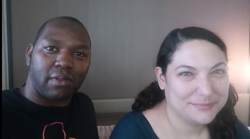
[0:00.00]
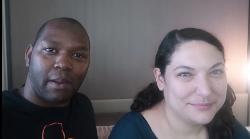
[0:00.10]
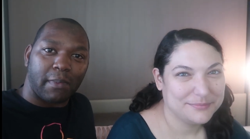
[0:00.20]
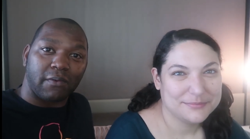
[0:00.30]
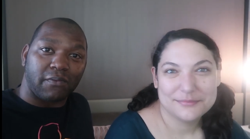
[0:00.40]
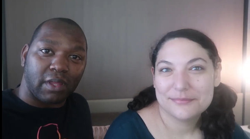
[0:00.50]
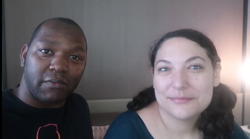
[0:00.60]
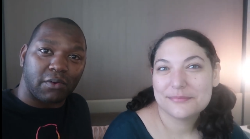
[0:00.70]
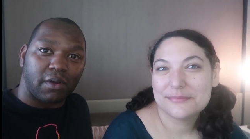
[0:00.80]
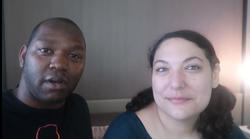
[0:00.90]
Speaker 1: predominant
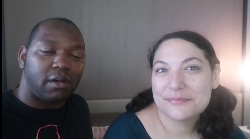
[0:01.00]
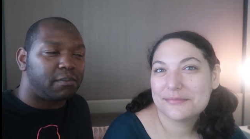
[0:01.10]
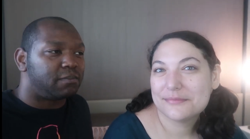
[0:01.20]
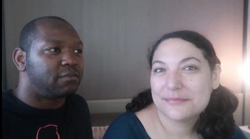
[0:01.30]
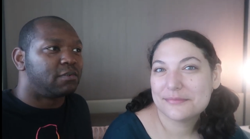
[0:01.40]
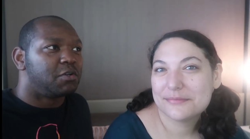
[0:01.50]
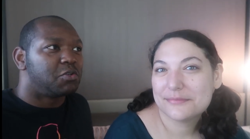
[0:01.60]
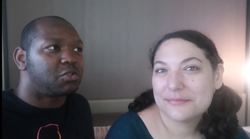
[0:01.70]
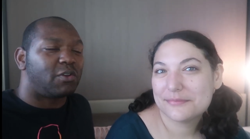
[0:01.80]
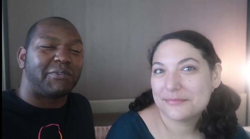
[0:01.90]
flavor. Um,
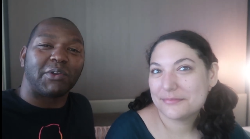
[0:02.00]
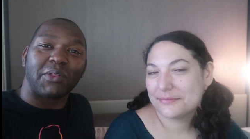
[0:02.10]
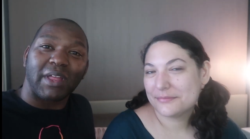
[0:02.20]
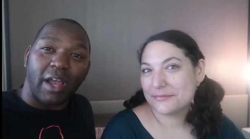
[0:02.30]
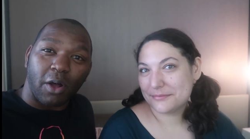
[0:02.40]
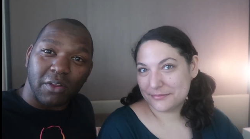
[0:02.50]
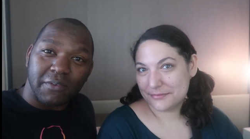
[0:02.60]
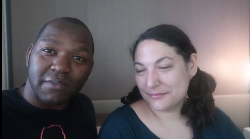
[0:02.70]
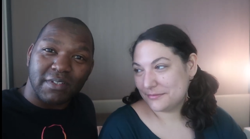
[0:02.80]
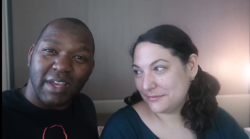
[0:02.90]
so if you don't like
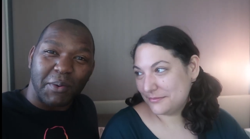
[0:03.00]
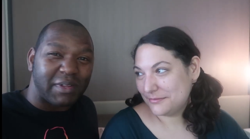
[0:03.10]
olives, I